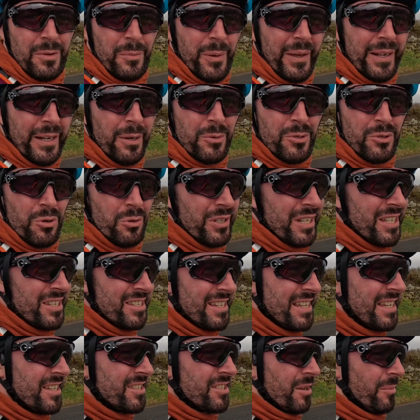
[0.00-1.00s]
when I was going to
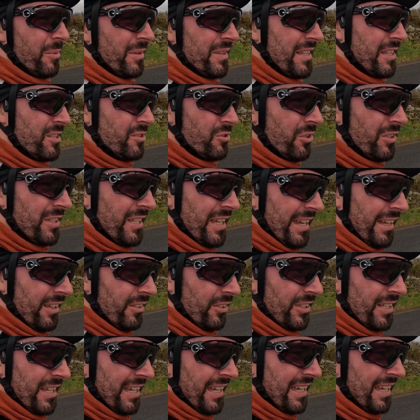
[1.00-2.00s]
see some of these on the
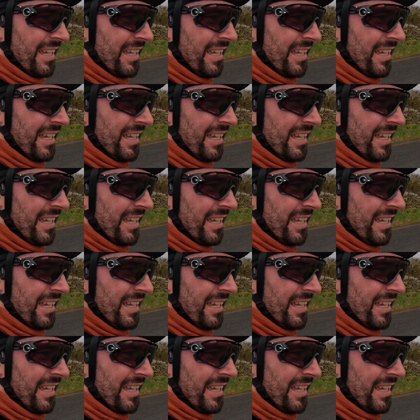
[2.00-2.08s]
island,